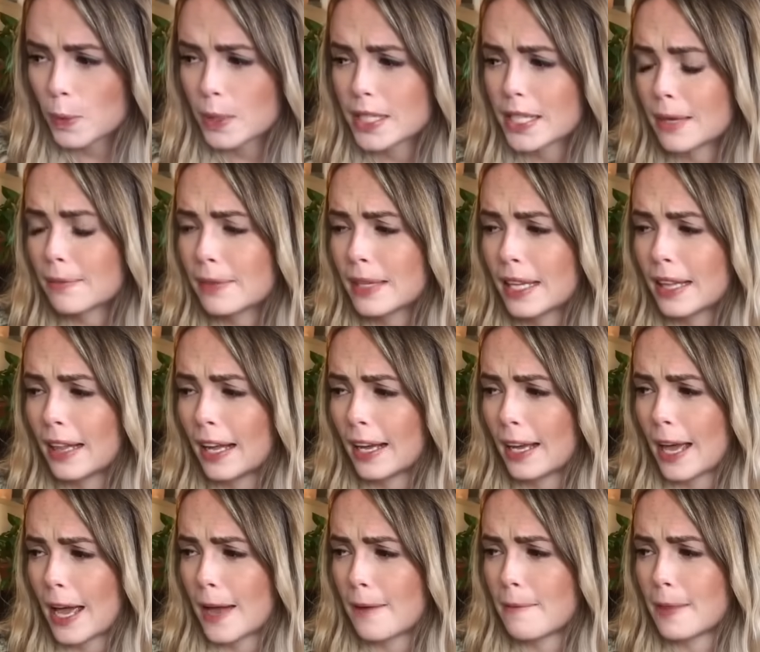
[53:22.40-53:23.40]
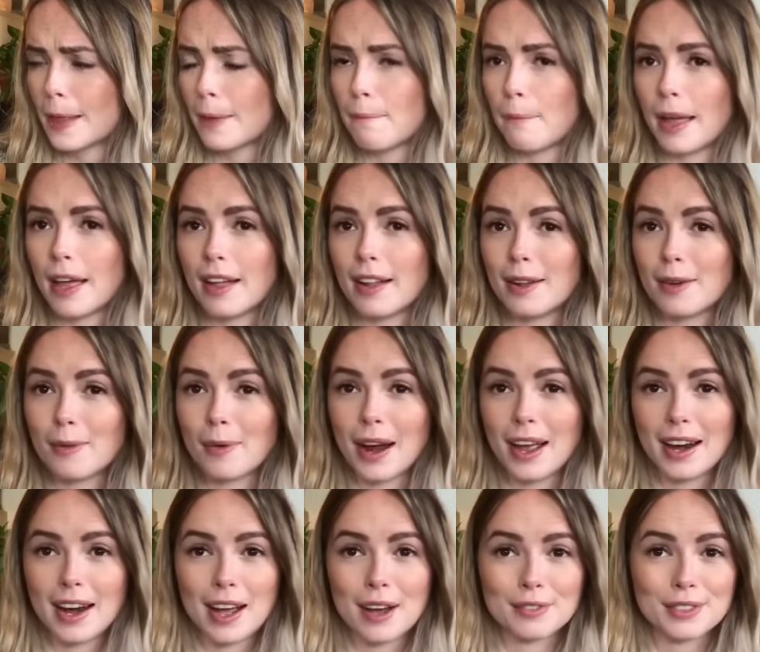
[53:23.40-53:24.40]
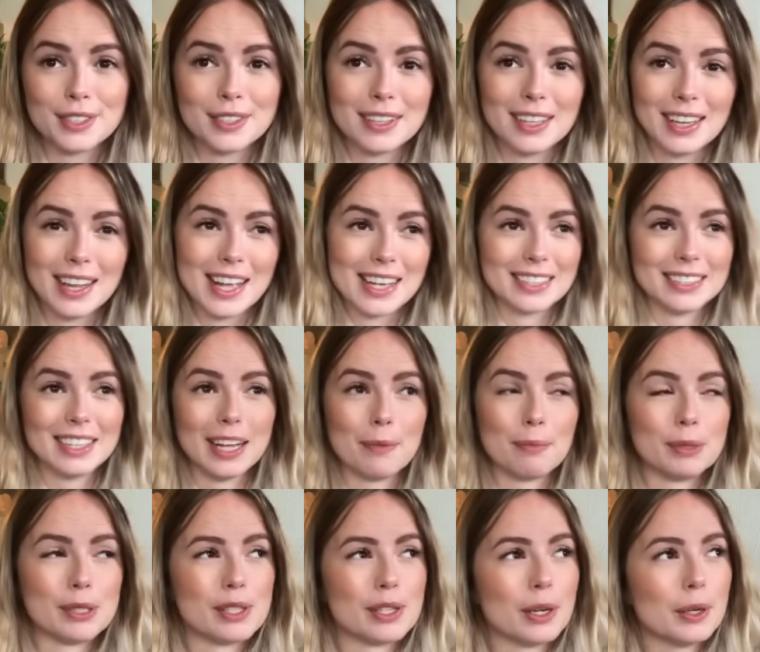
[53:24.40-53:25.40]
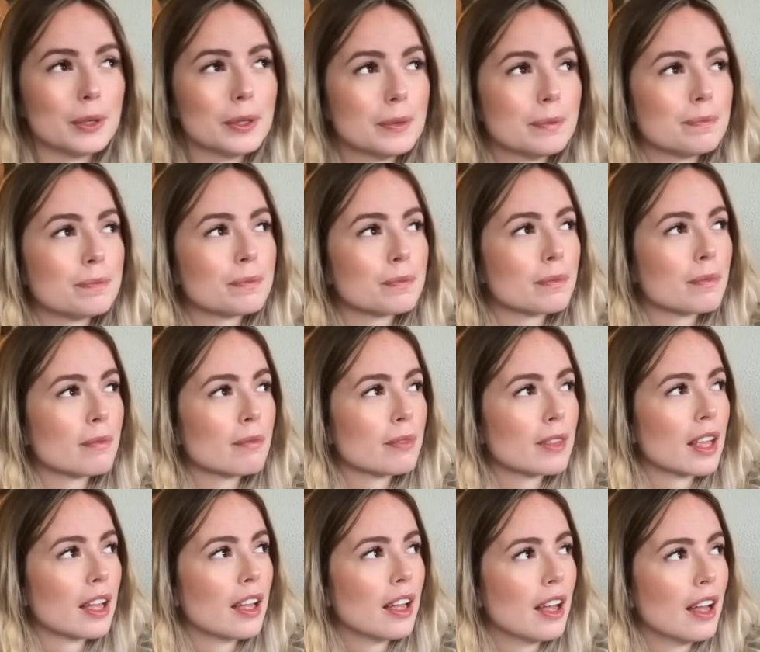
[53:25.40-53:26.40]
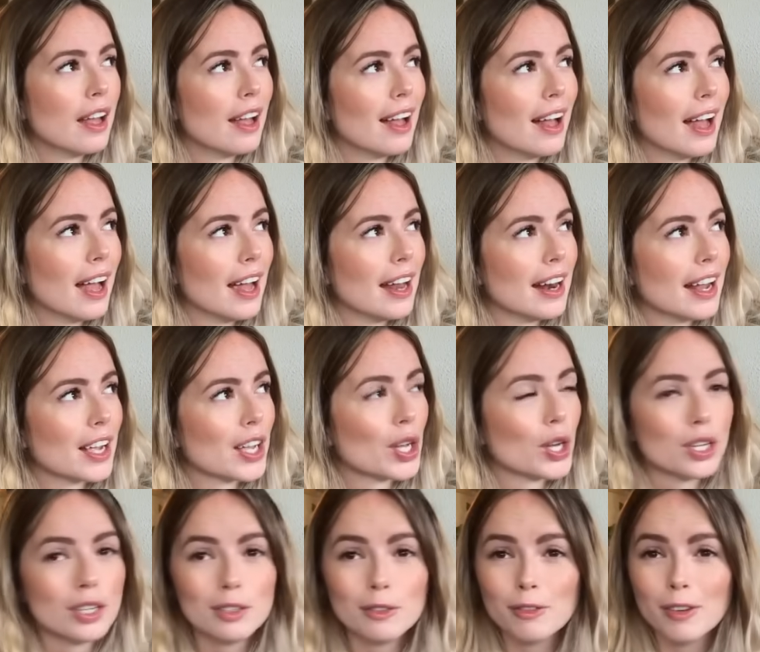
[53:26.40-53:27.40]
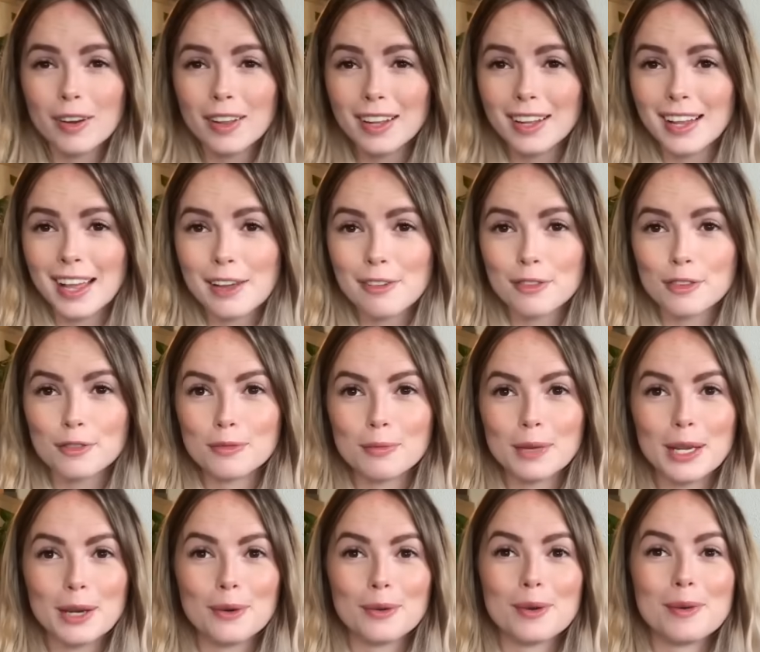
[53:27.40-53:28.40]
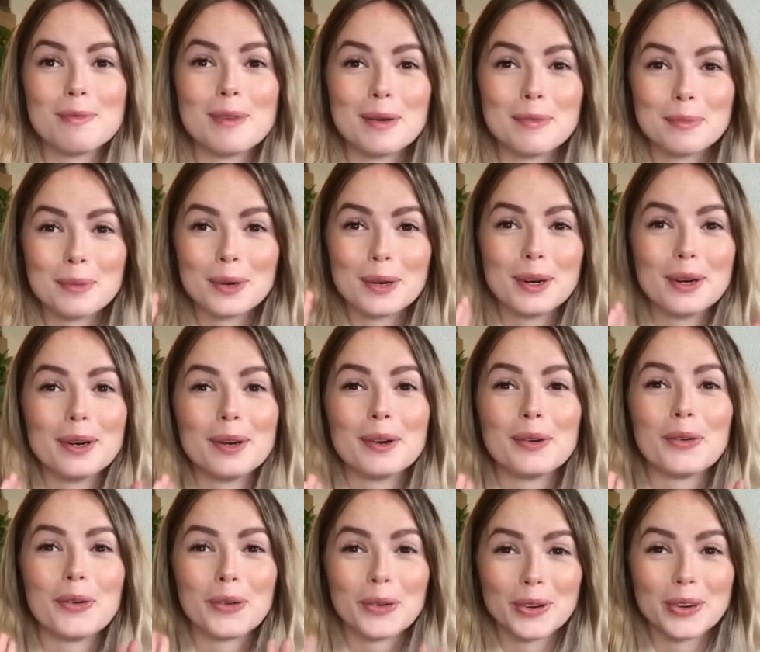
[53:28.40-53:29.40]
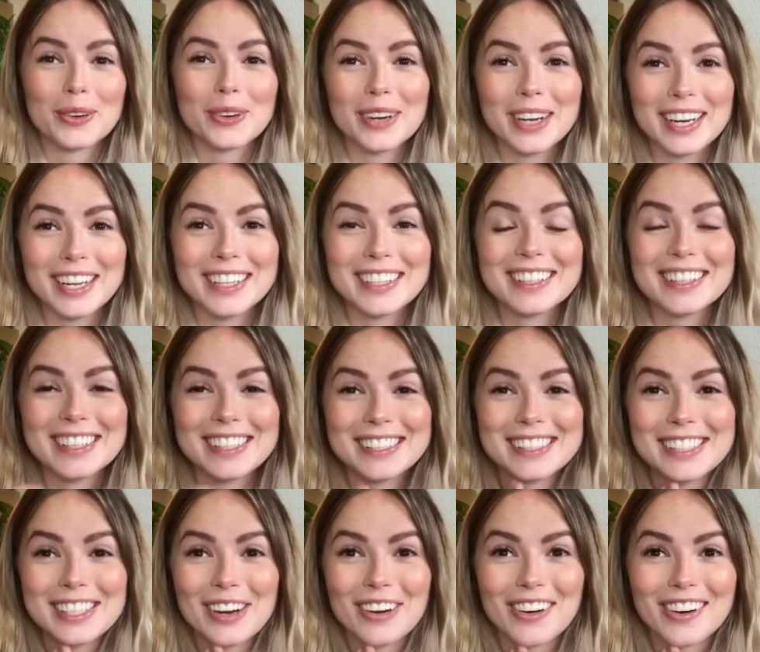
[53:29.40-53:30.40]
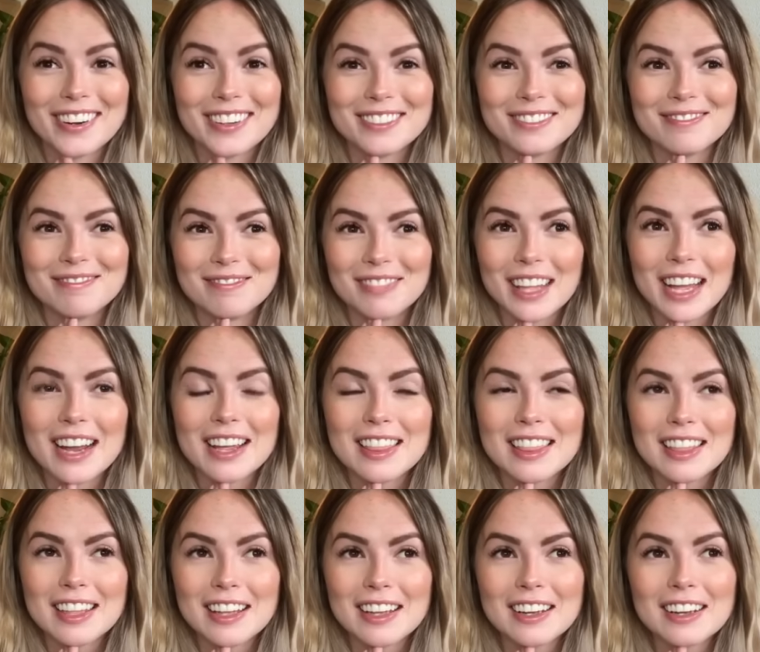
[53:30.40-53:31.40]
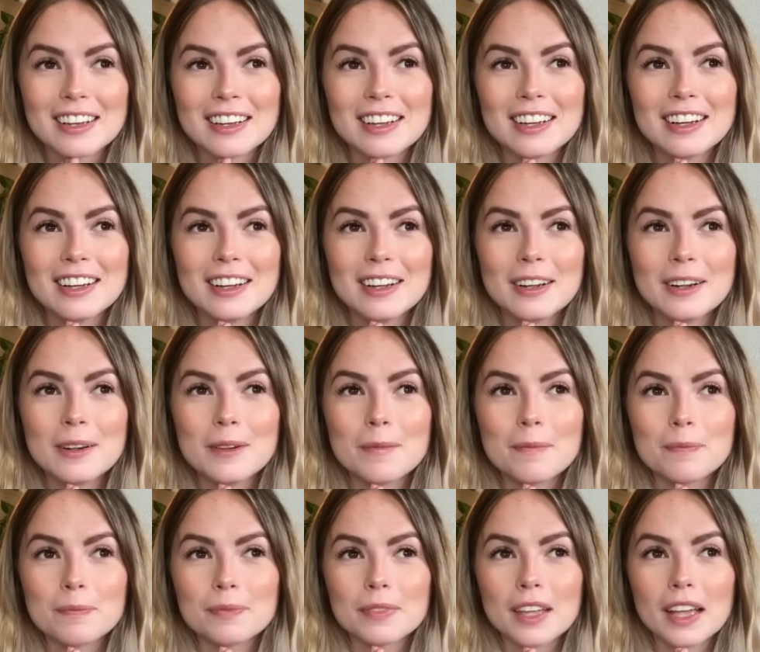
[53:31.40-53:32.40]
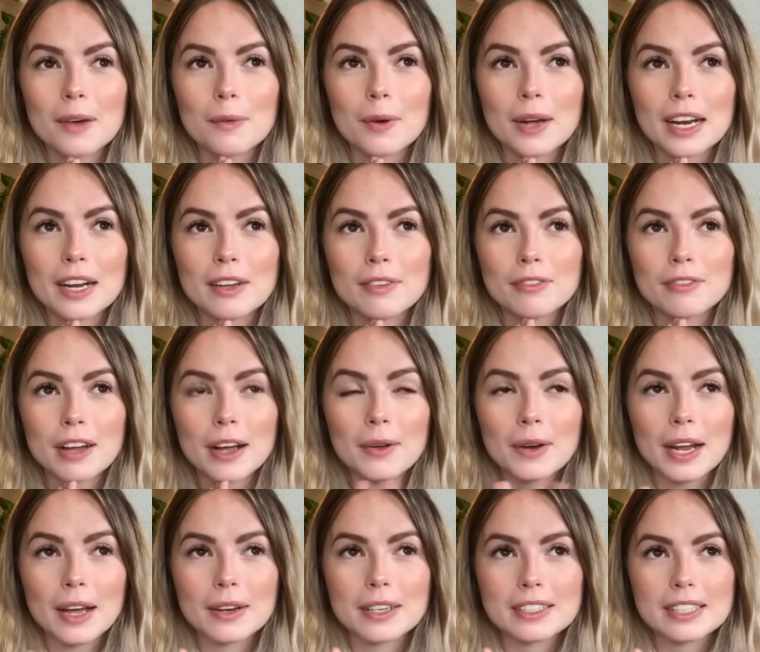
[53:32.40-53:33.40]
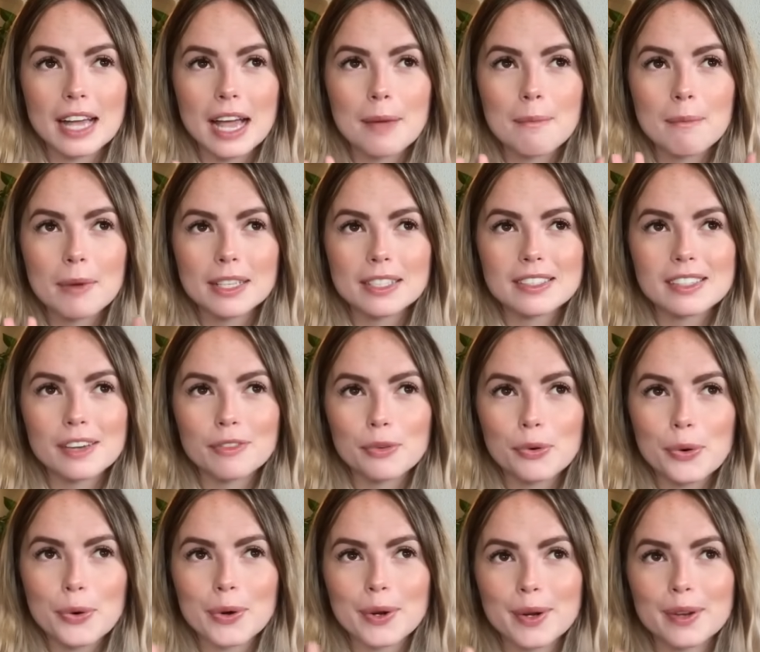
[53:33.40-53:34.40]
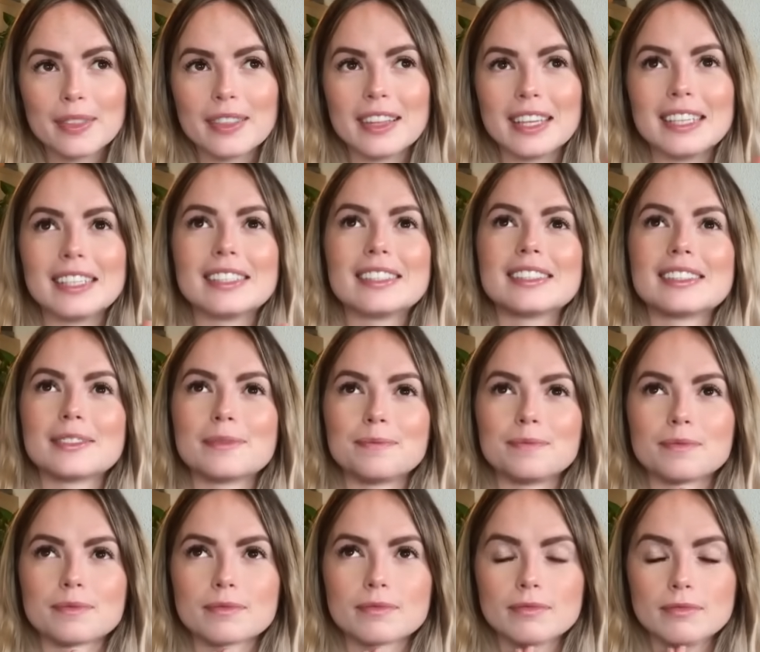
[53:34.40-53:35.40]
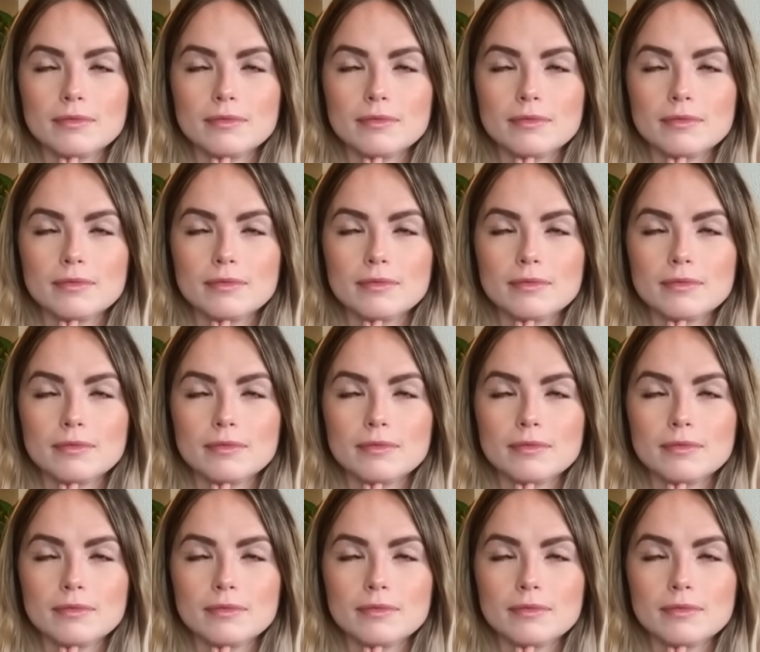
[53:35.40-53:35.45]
was something that came in the mail right after the last episode, and I couldn't for the life of me remember ordering this yarn. I think what I found out is that I must have ordered this